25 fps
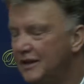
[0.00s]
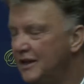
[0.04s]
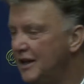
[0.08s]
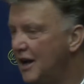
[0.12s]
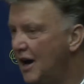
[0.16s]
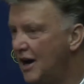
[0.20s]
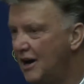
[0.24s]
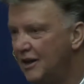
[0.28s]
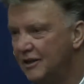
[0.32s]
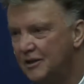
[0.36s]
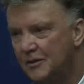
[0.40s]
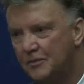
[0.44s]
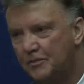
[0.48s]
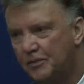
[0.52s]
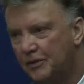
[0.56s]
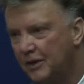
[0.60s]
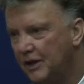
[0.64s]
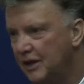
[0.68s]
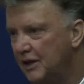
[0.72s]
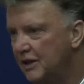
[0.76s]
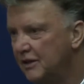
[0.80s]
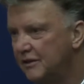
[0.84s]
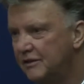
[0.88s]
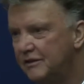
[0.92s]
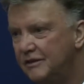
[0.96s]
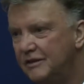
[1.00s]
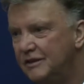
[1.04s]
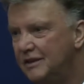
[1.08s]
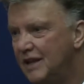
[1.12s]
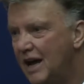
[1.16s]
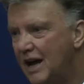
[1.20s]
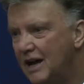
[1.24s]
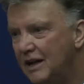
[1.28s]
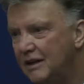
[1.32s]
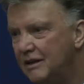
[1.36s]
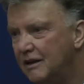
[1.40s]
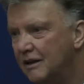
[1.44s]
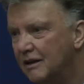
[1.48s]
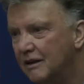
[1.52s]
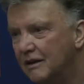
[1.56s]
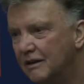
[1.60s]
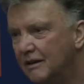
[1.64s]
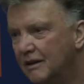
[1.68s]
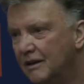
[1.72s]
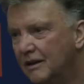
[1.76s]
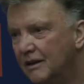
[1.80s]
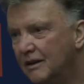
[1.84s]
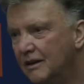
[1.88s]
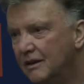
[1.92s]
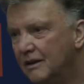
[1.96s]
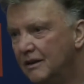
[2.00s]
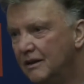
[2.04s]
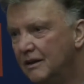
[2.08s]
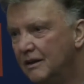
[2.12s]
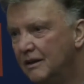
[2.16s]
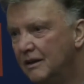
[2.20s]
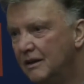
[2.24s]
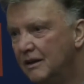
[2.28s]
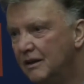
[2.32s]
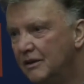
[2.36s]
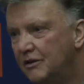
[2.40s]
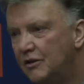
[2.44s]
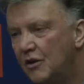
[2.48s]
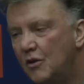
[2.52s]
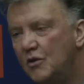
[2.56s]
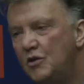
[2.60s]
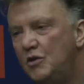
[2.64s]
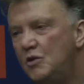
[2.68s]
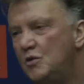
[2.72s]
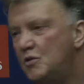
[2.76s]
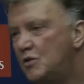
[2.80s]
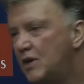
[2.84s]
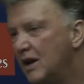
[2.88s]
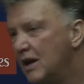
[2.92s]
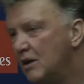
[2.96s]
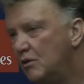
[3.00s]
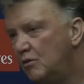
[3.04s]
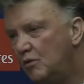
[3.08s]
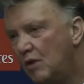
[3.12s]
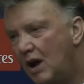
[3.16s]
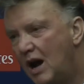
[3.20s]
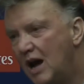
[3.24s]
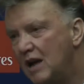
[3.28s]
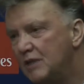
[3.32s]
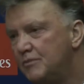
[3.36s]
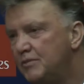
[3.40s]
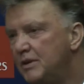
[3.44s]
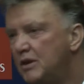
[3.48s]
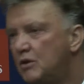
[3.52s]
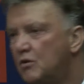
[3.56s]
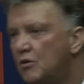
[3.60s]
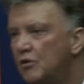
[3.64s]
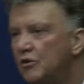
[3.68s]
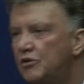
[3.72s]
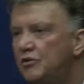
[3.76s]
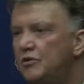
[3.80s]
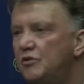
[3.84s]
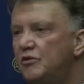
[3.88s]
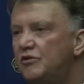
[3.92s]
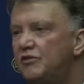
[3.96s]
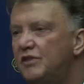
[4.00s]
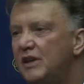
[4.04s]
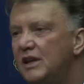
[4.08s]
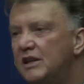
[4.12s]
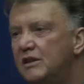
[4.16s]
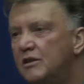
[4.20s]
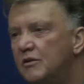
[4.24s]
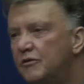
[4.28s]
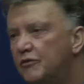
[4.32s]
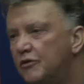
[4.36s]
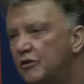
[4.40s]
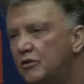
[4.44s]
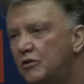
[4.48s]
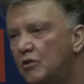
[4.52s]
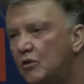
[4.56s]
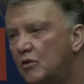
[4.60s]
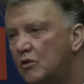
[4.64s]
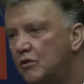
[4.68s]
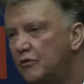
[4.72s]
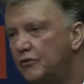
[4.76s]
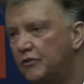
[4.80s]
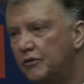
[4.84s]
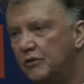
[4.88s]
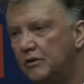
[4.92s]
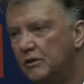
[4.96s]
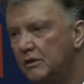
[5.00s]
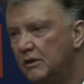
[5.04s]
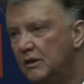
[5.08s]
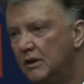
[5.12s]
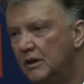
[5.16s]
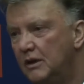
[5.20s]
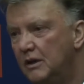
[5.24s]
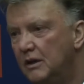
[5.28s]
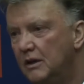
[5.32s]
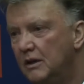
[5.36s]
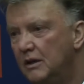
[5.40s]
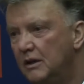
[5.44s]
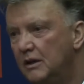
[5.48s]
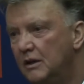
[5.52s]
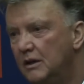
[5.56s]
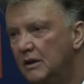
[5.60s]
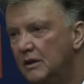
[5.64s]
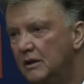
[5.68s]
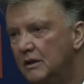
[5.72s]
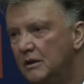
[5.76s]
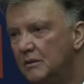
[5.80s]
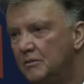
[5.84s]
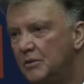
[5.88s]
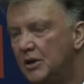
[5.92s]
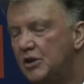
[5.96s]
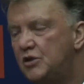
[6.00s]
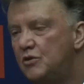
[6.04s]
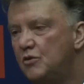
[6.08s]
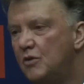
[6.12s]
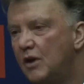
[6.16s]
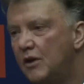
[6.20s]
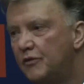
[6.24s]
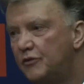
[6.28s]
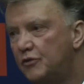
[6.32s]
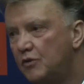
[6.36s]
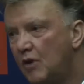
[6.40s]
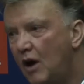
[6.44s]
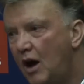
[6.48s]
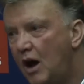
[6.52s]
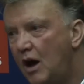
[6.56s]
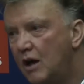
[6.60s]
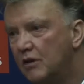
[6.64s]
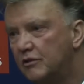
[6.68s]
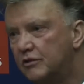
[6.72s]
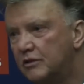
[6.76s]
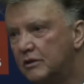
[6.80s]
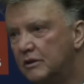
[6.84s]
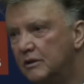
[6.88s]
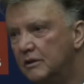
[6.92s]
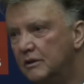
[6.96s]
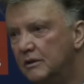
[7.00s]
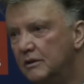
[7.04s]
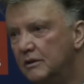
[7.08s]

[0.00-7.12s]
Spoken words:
The other players neither. So you can write because you sent a photographer, but you have to ask.